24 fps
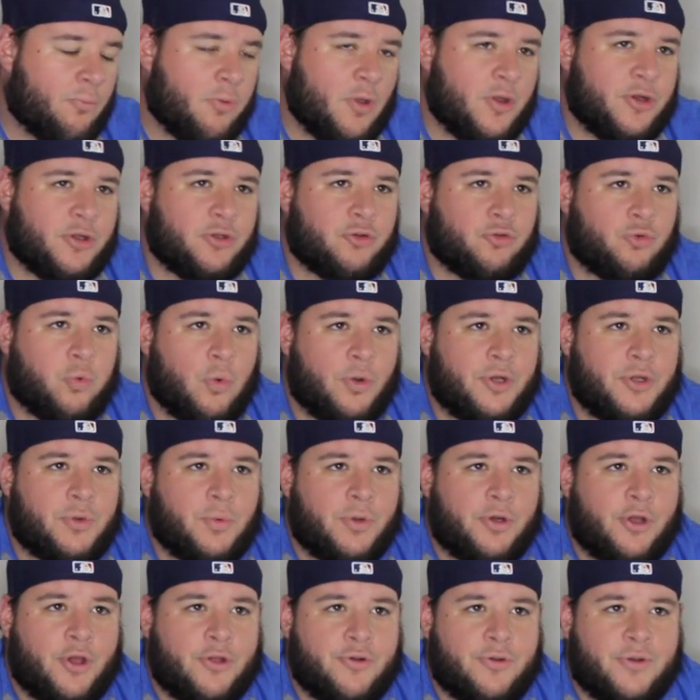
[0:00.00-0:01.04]
played in
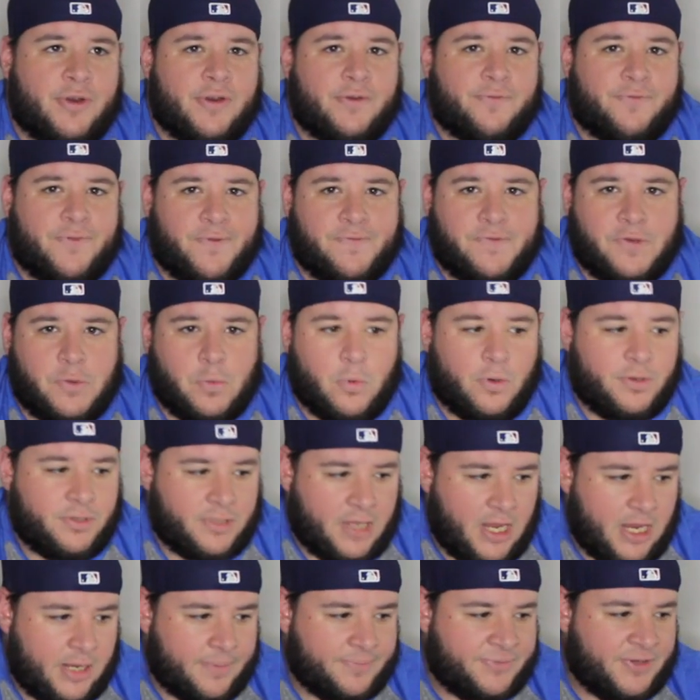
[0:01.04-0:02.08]
2,151
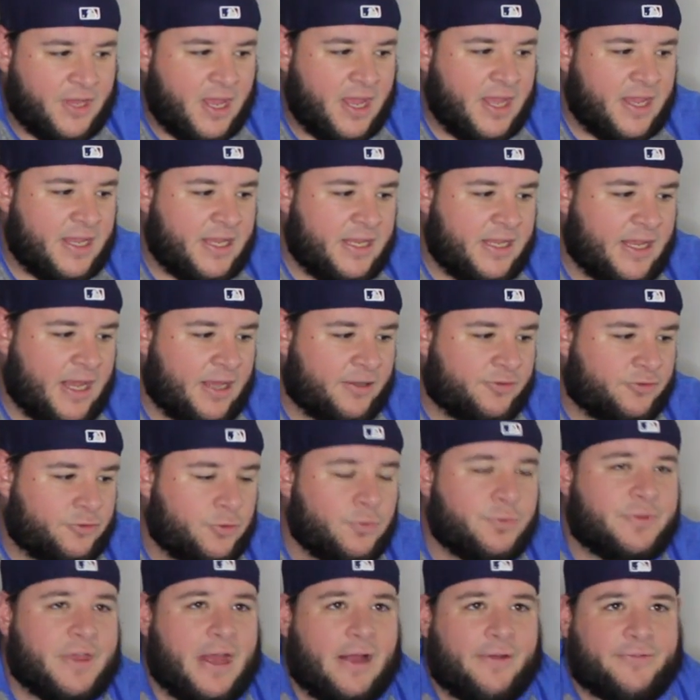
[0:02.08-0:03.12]
games. He had
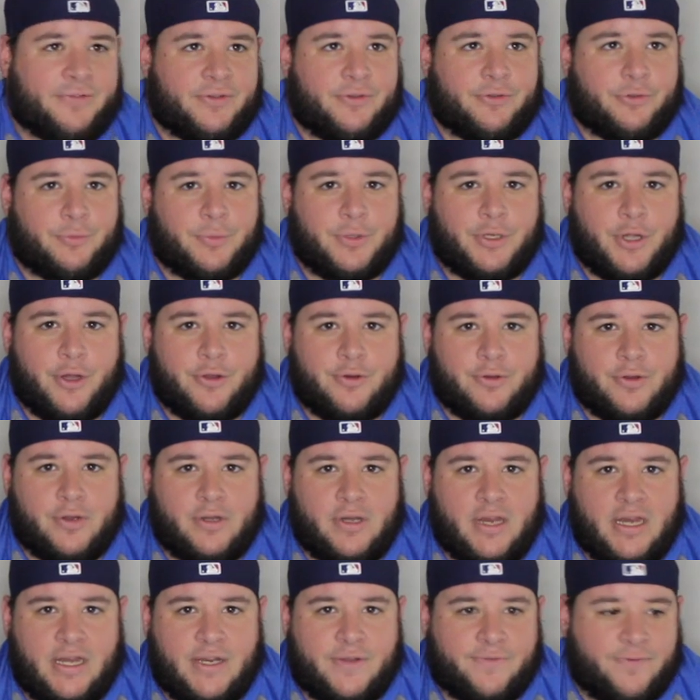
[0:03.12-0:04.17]

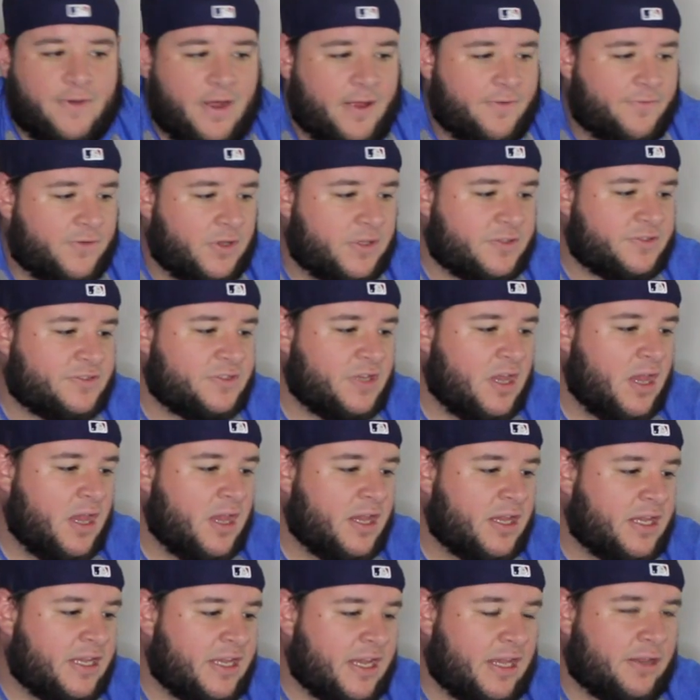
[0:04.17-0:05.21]
2,385 hits.
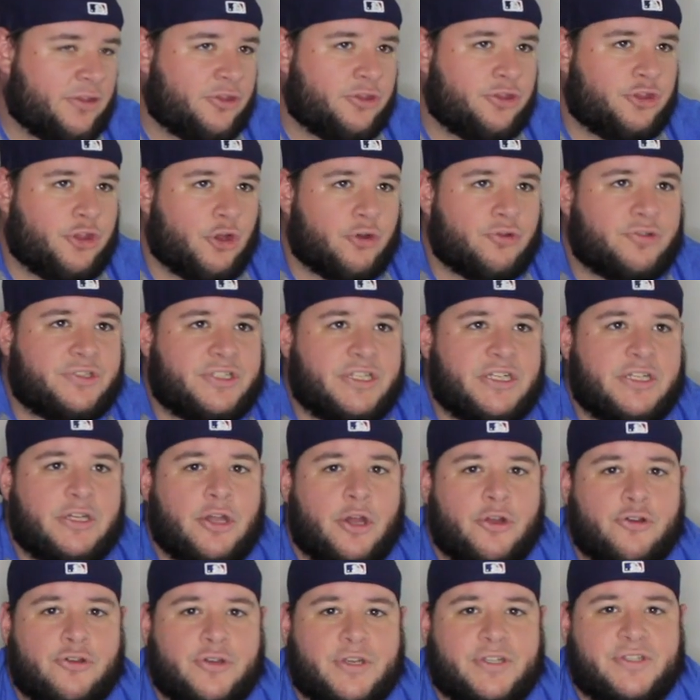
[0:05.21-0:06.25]
He had
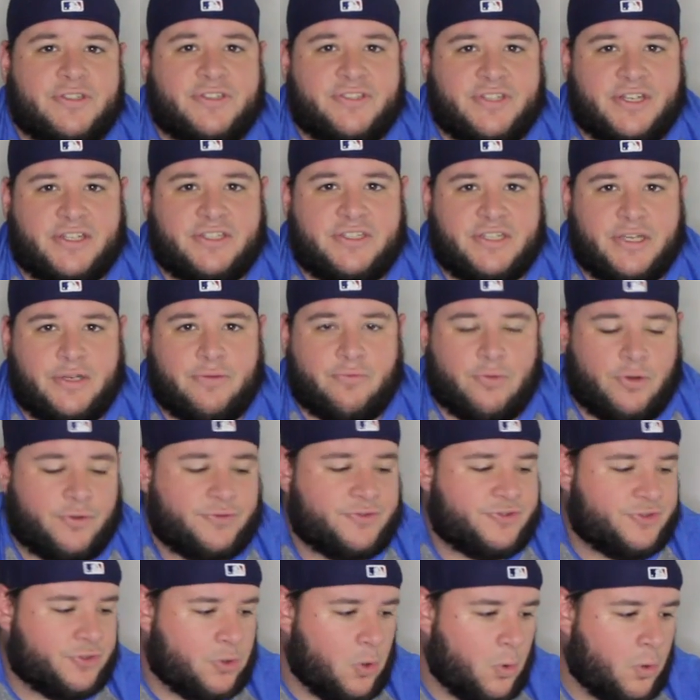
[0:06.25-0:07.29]
1,316
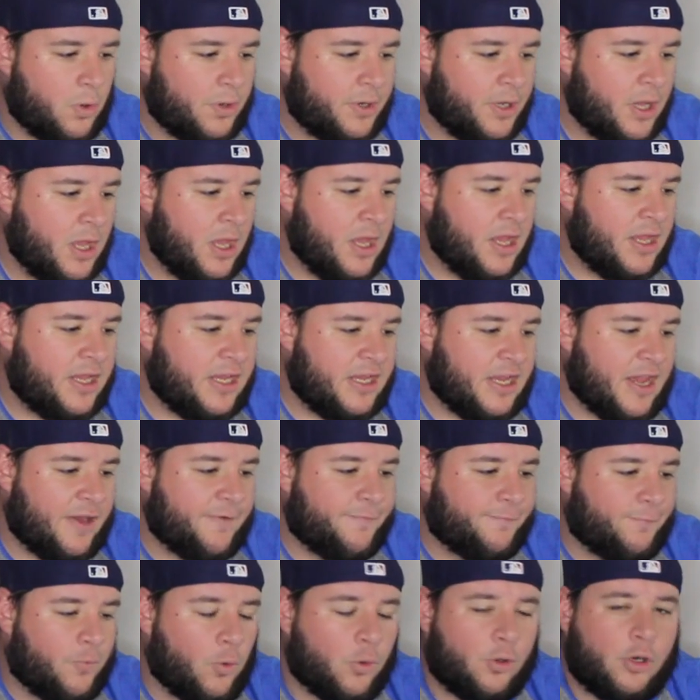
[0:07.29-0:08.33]
runs scored. He
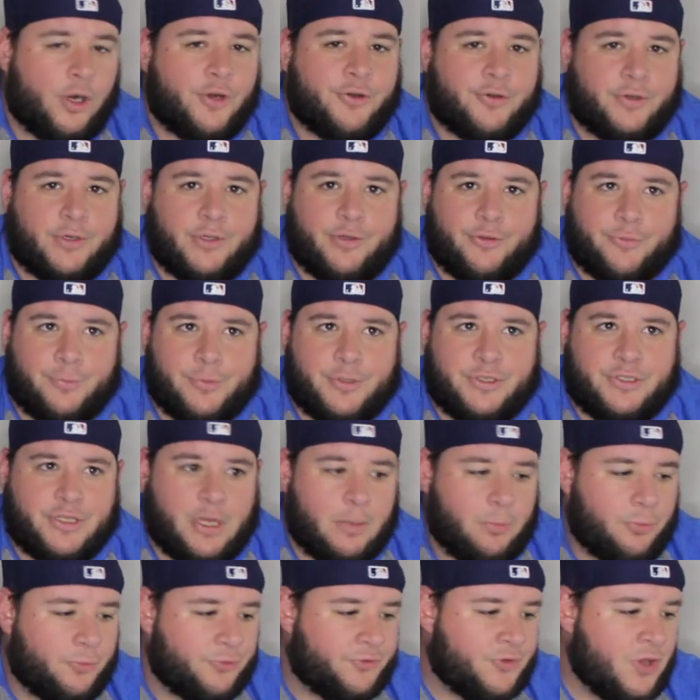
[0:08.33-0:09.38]
had 403
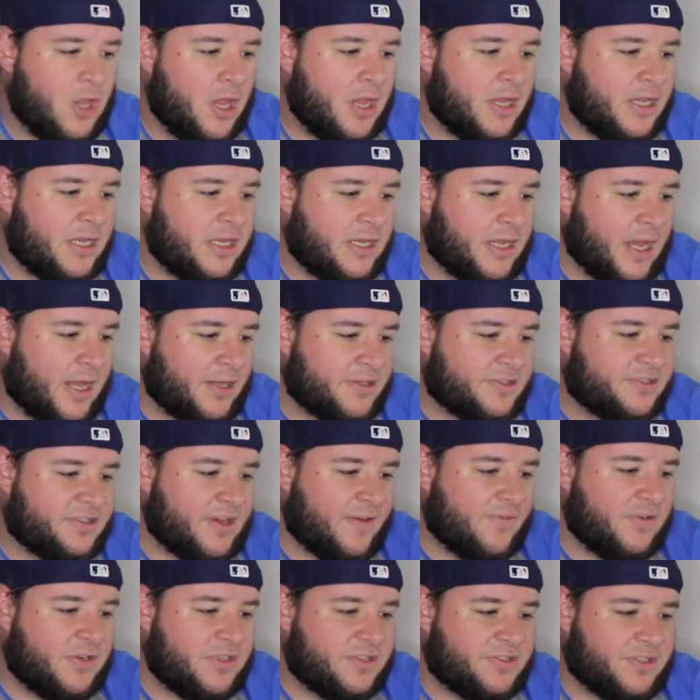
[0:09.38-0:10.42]
doubles. He had
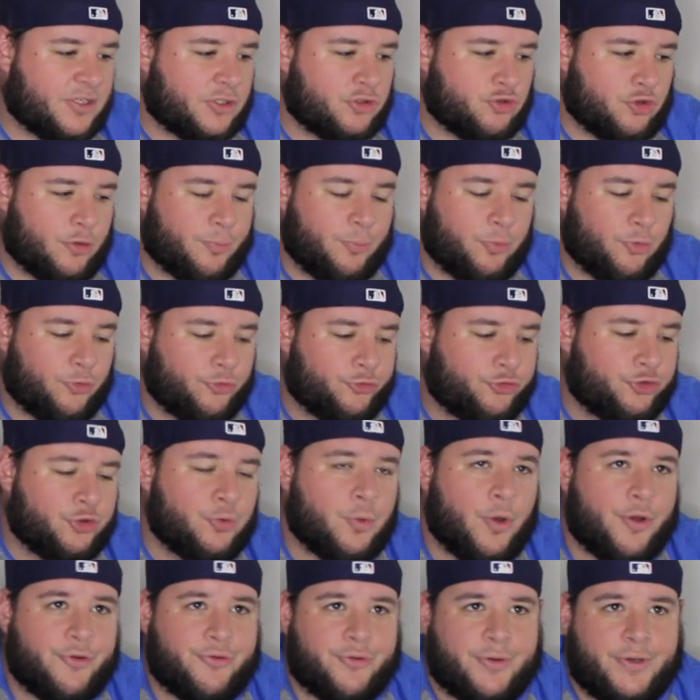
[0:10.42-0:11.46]
76 triples,
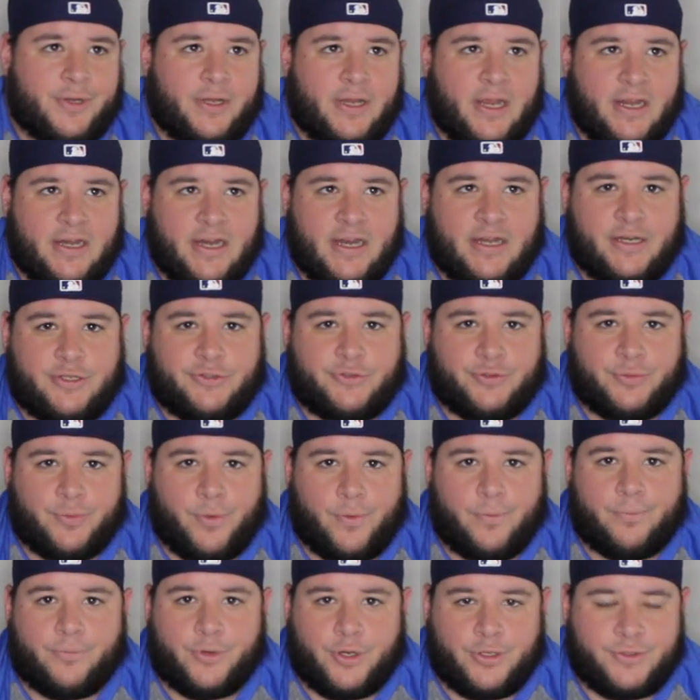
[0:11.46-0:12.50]
282
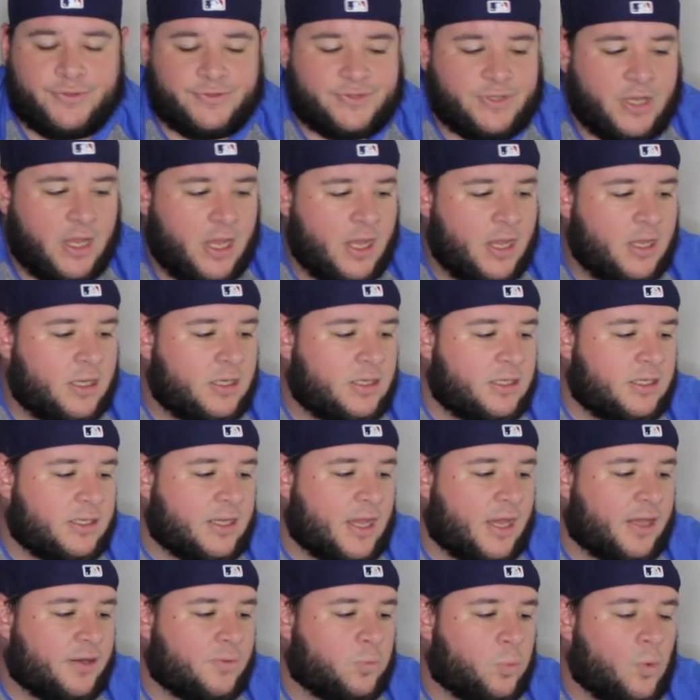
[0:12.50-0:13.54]
home runs. He
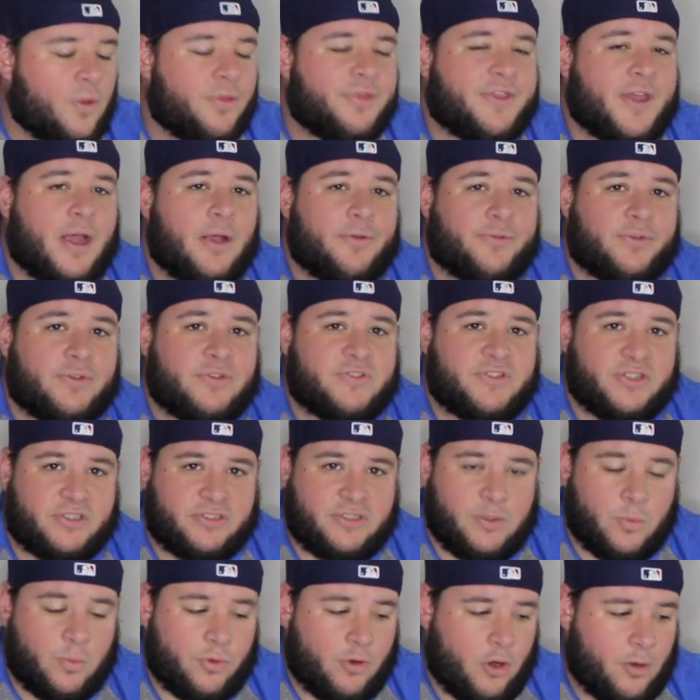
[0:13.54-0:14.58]
had
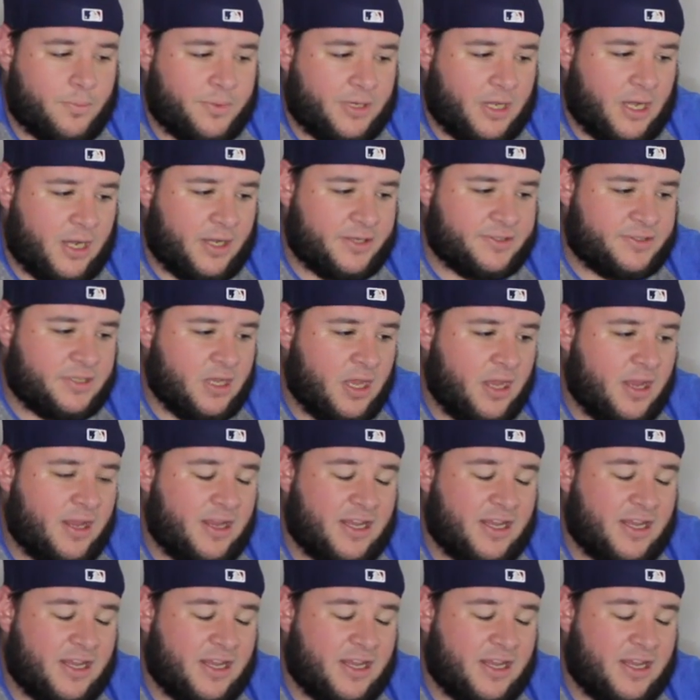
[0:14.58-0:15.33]
1,061 RBIs,